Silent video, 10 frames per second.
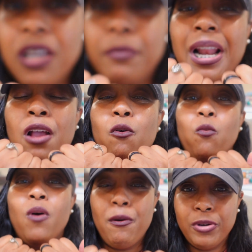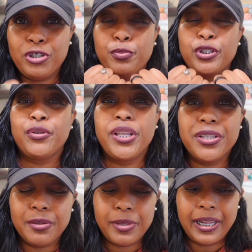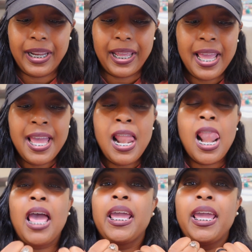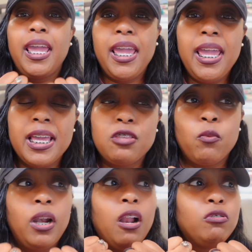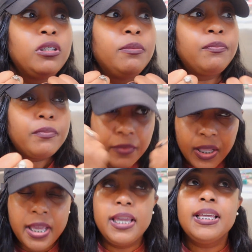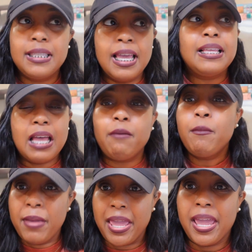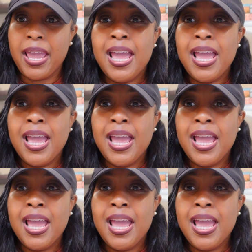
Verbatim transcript: gonna be like, why would you put your nails up like that? Like, he is one of those. He is that type of man.